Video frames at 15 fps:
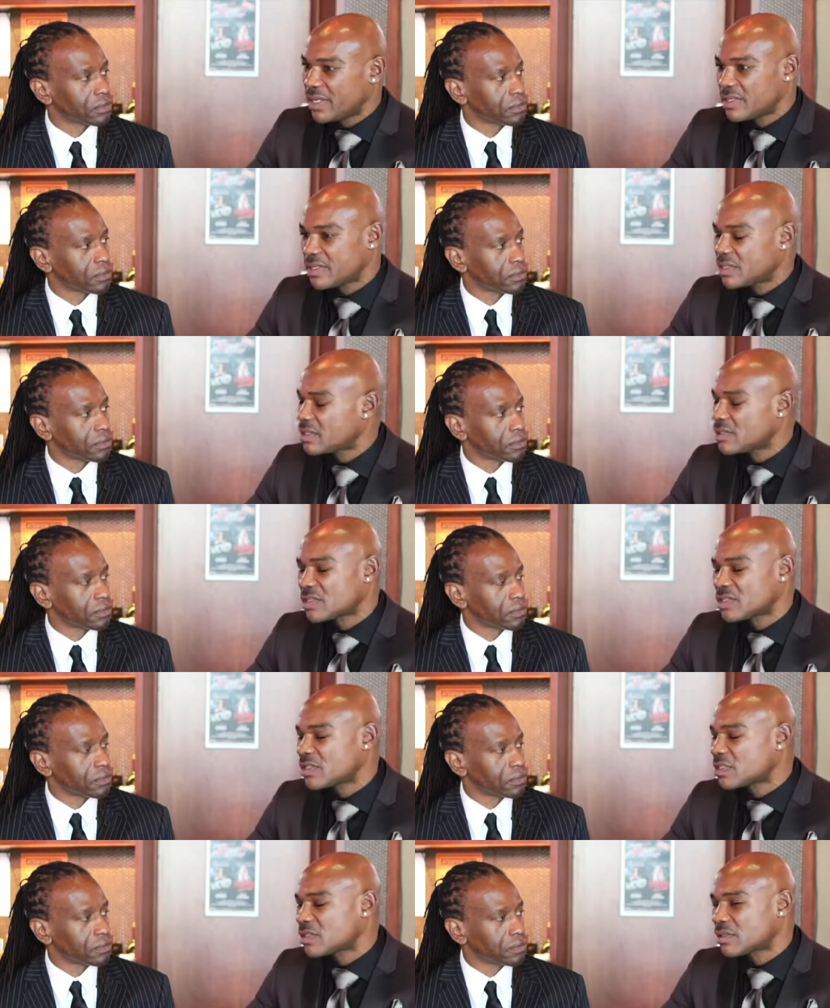Speaker 1: It's,
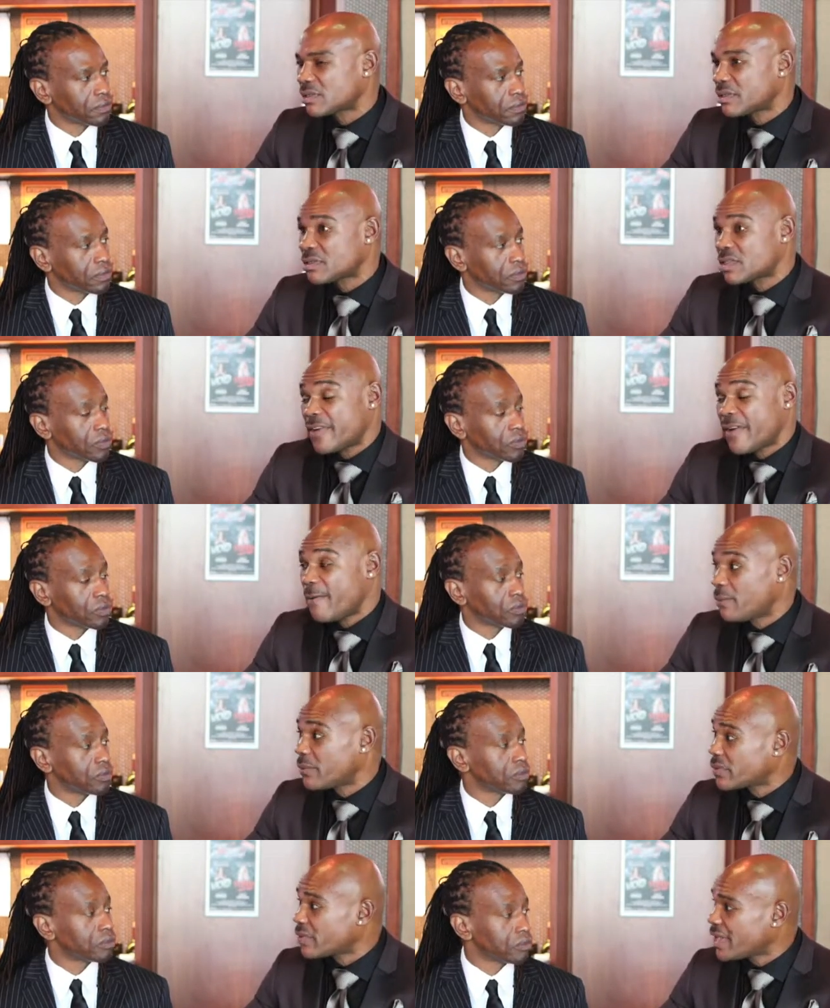it's just a
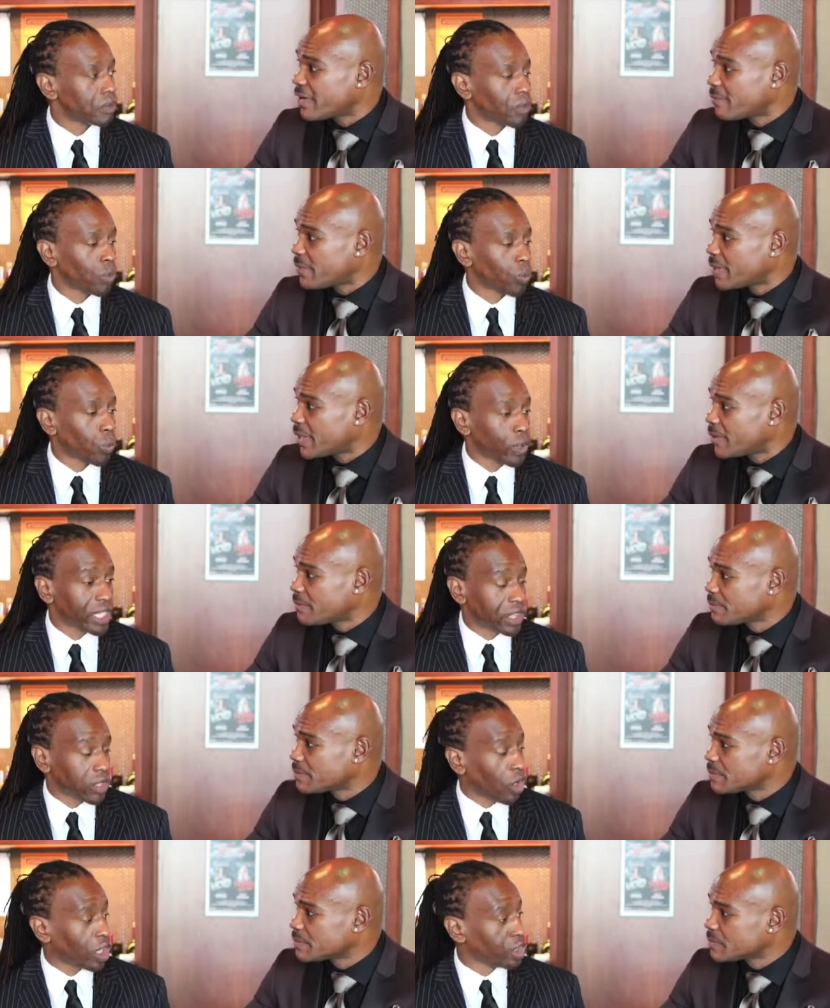terrible thing, man.
Speaker 2: We
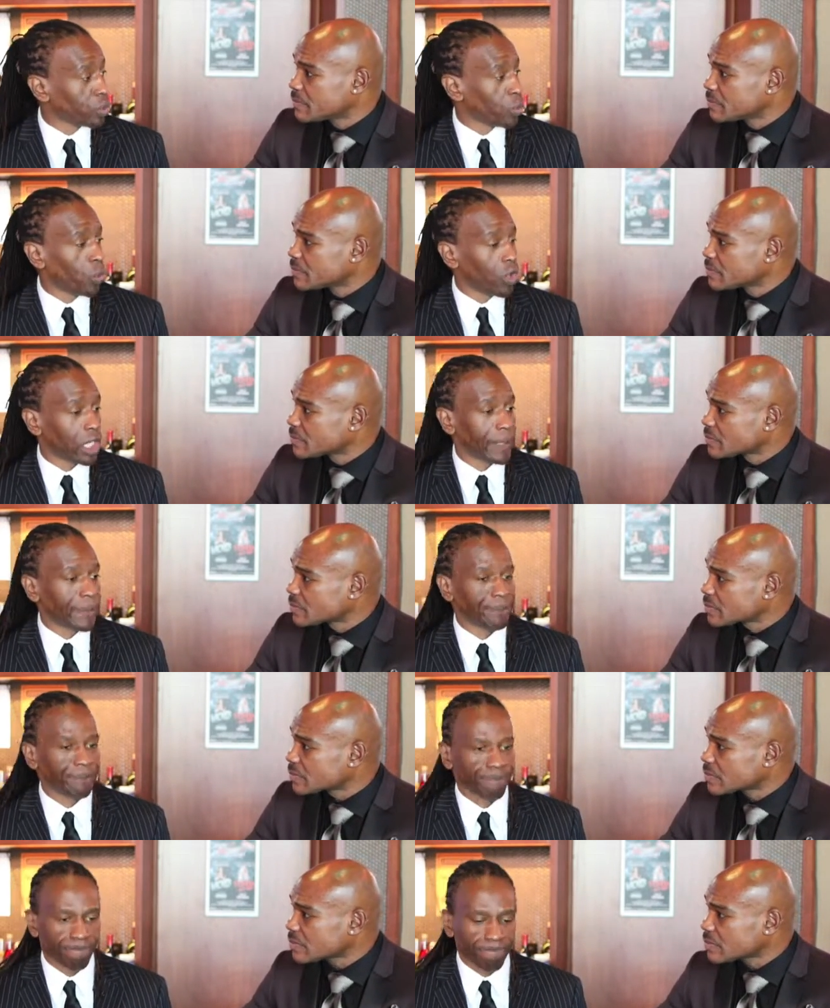thought you won
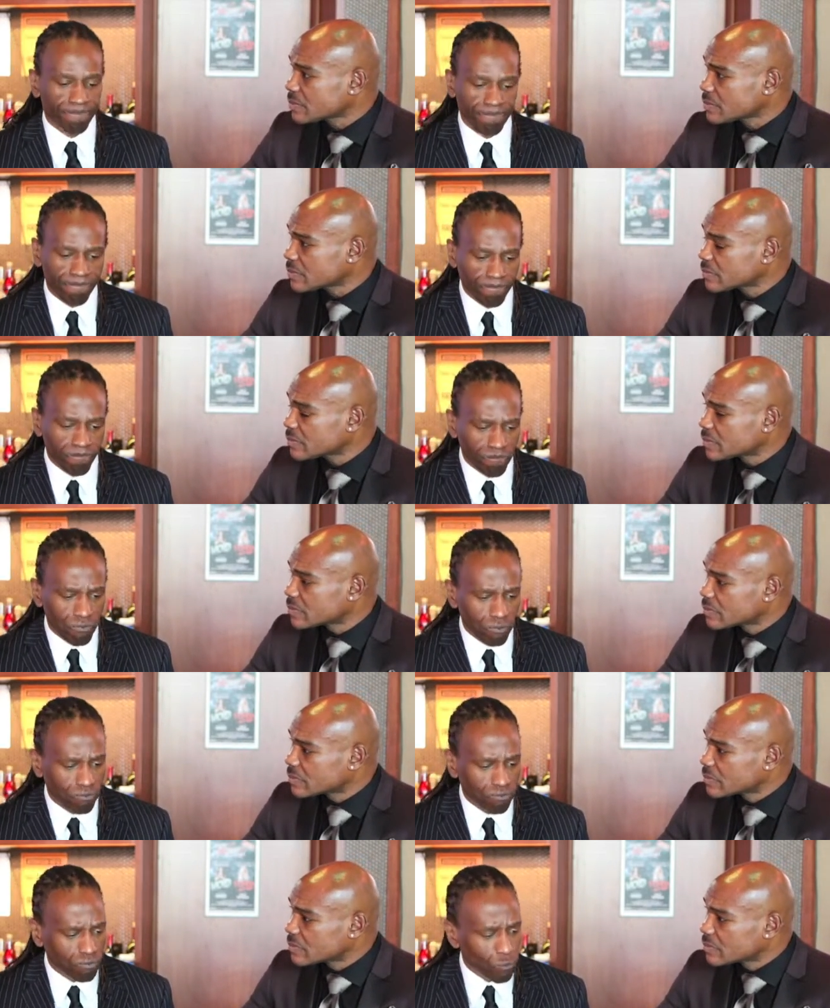
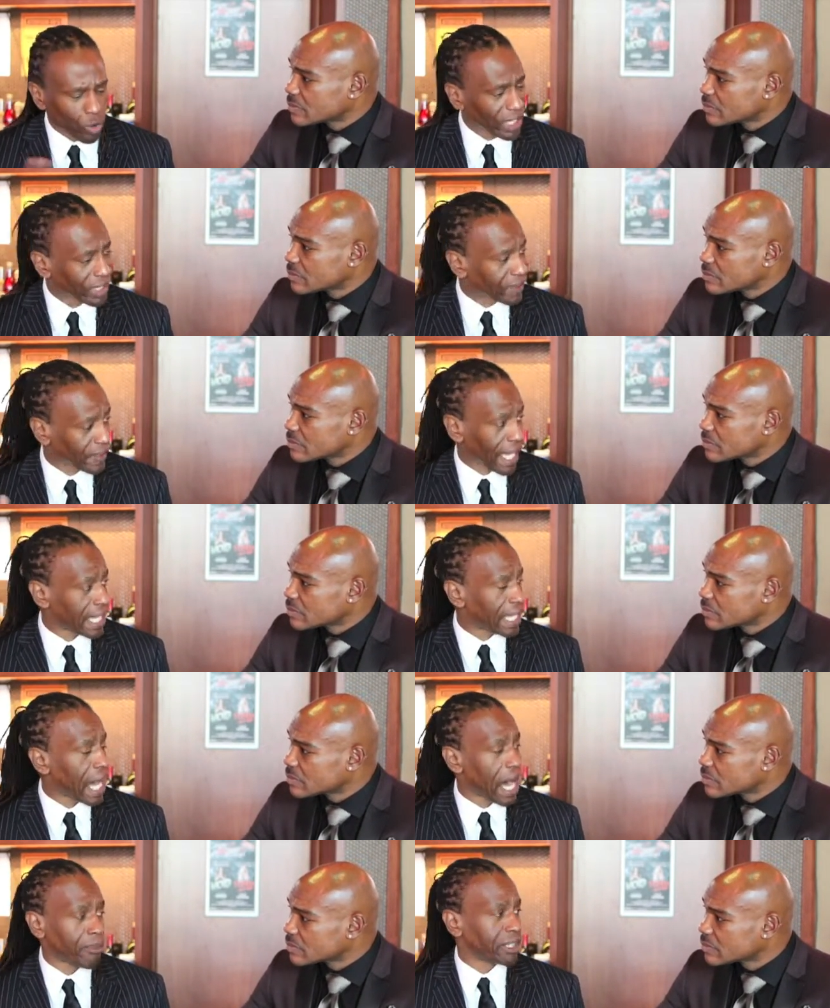ringside
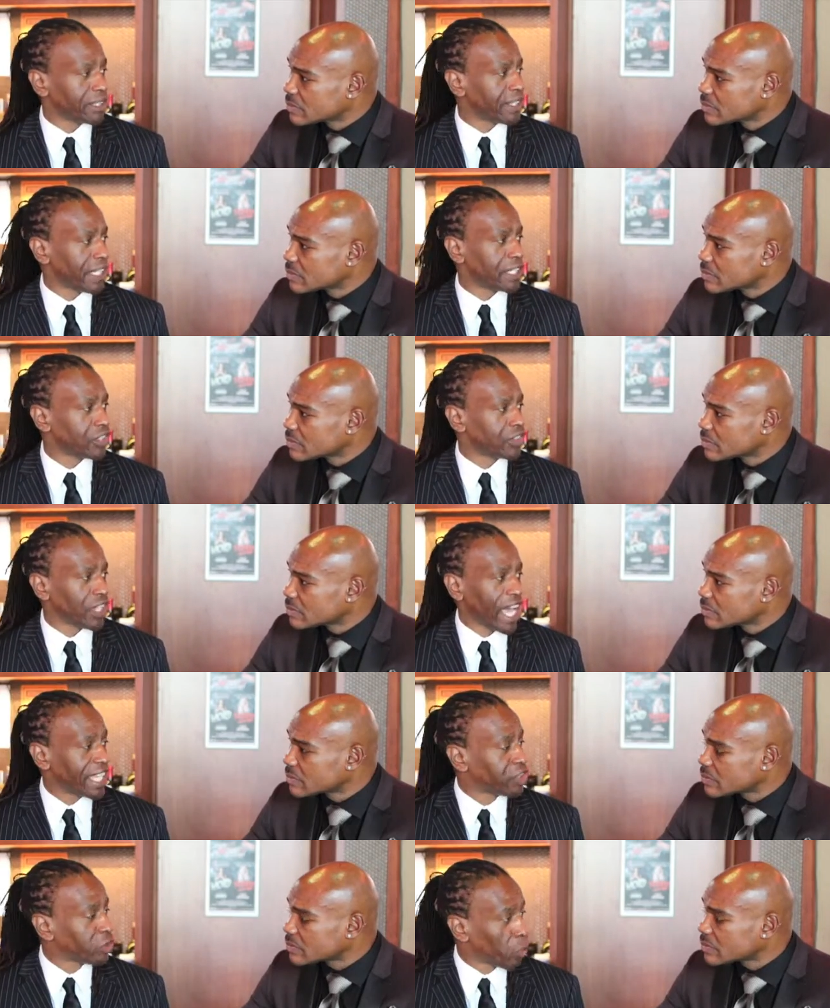commentators
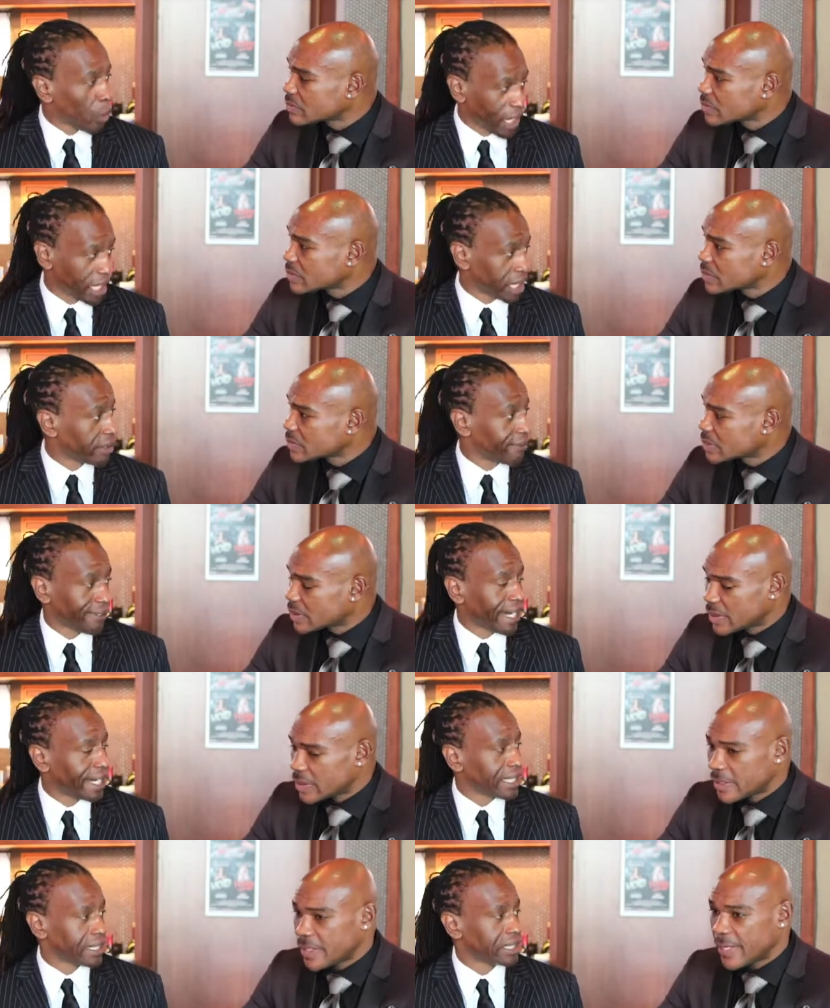had you winning the
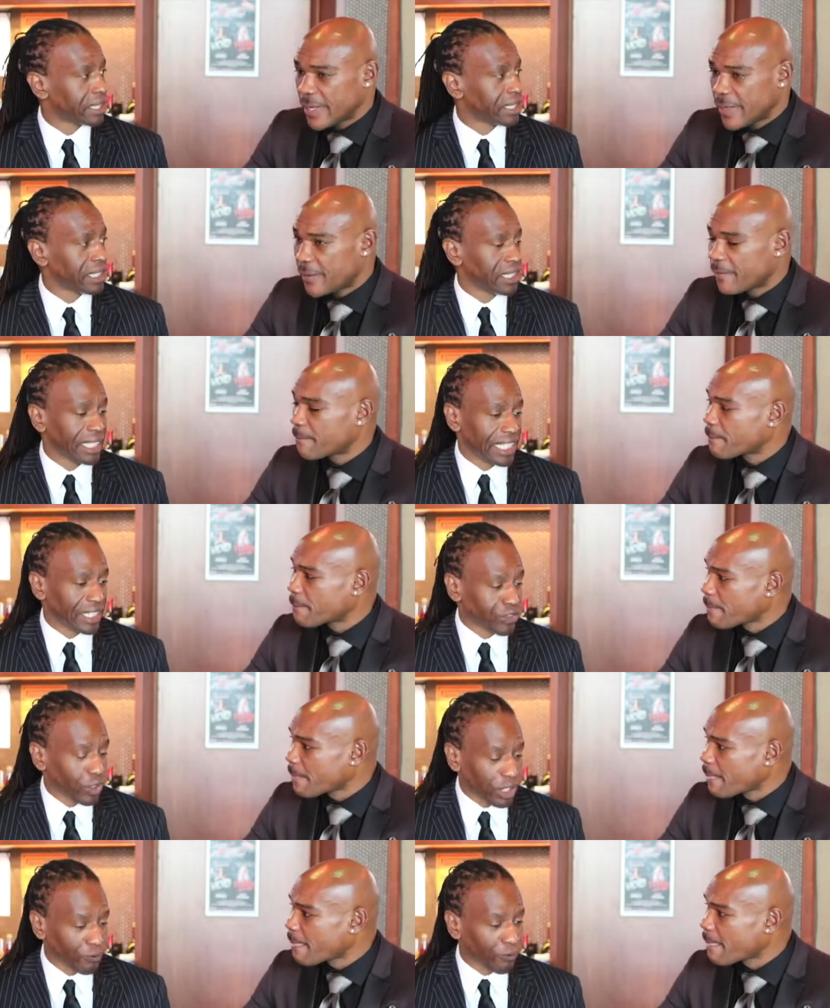fight. Yeah.
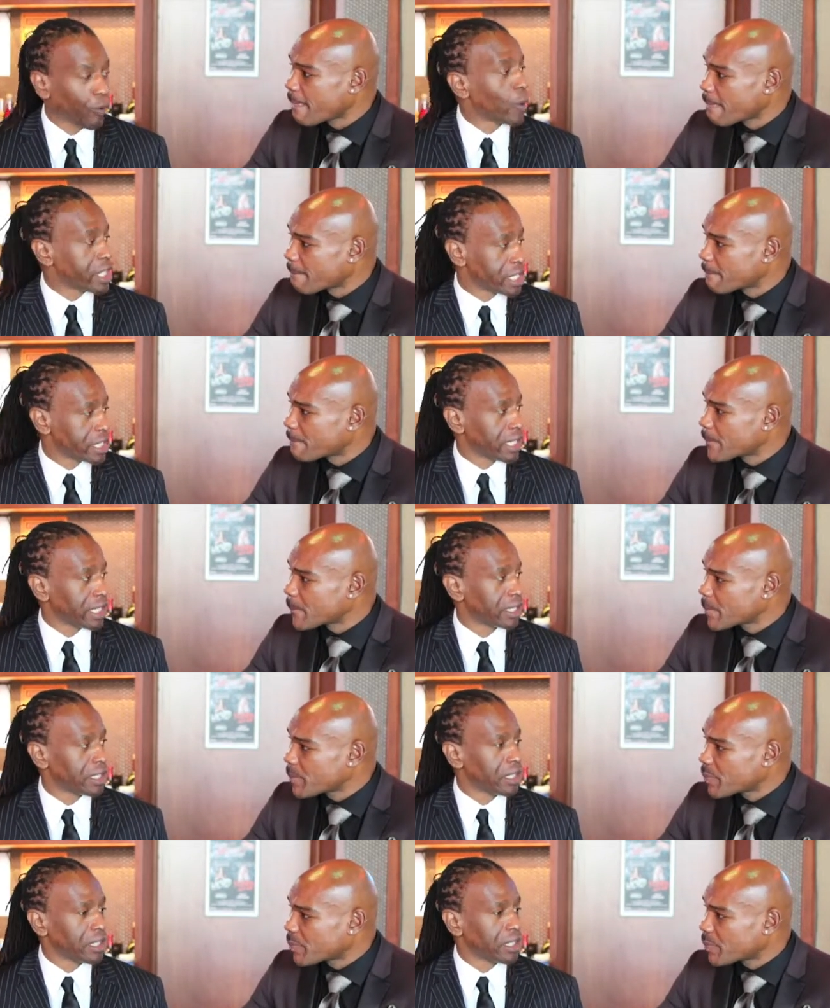It's unfortunate.